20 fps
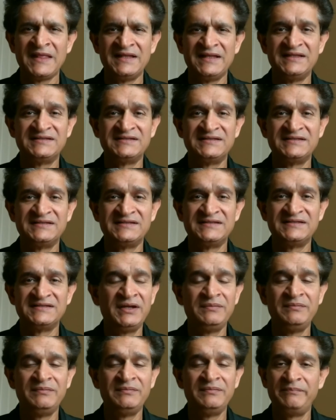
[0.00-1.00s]
the second
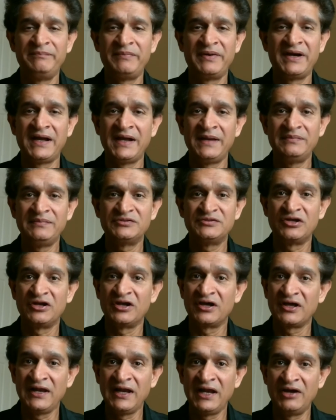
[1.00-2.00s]
one perhaps on
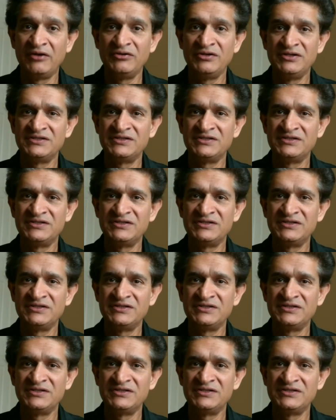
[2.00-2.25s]
a cloud,